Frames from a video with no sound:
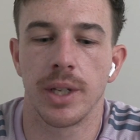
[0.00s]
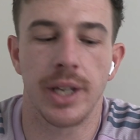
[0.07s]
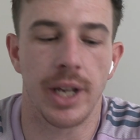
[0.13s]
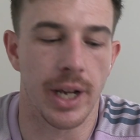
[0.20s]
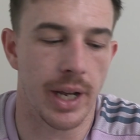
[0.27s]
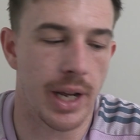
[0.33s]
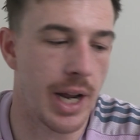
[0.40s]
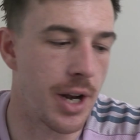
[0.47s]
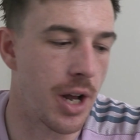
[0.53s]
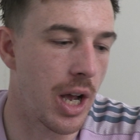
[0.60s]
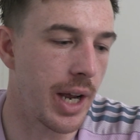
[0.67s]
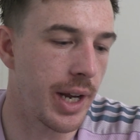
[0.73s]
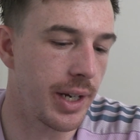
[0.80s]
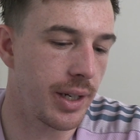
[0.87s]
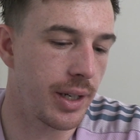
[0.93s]
Yeah, and
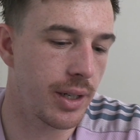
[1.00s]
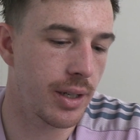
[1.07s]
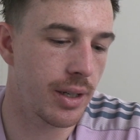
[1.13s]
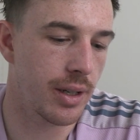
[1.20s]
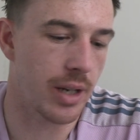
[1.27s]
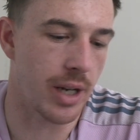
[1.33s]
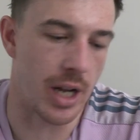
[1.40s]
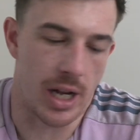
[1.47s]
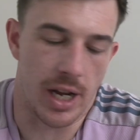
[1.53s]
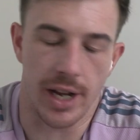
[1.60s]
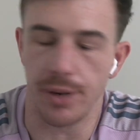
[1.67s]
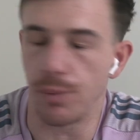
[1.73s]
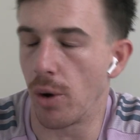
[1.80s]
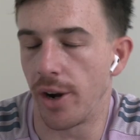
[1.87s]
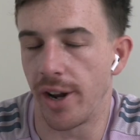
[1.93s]

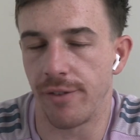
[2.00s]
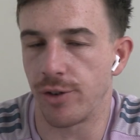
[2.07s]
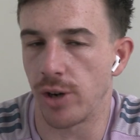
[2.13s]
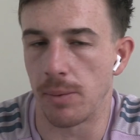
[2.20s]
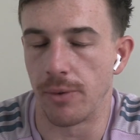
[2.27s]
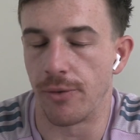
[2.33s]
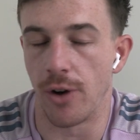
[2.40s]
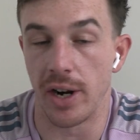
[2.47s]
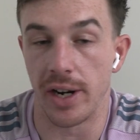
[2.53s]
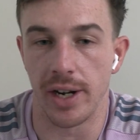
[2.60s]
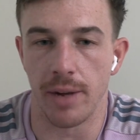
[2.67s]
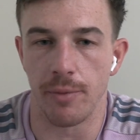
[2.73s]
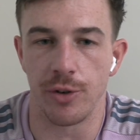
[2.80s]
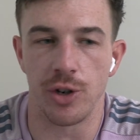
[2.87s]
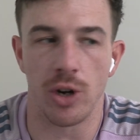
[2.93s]
he won't have trouble finding
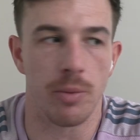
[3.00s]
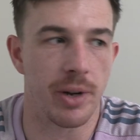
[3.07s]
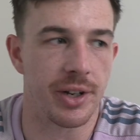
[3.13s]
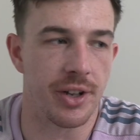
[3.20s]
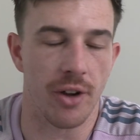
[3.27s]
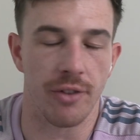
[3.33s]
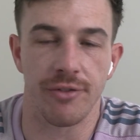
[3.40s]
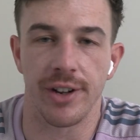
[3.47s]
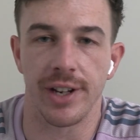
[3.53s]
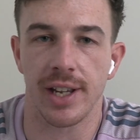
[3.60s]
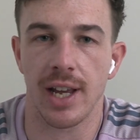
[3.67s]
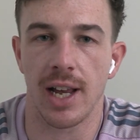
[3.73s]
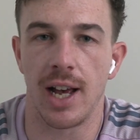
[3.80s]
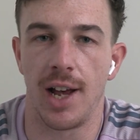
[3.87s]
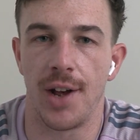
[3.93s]
another job, I don't
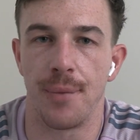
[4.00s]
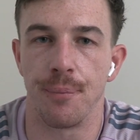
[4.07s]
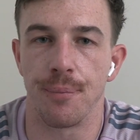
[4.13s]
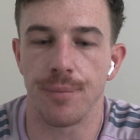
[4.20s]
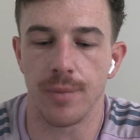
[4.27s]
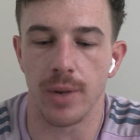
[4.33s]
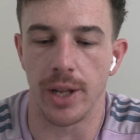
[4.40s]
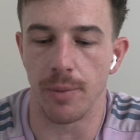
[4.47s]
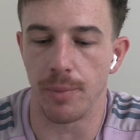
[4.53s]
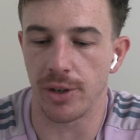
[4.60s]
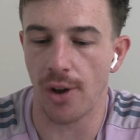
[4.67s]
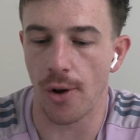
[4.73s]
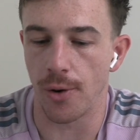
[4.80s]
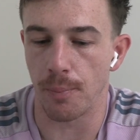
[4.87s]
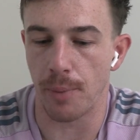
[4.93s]
think, Leon
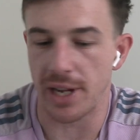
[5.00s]
McDonald.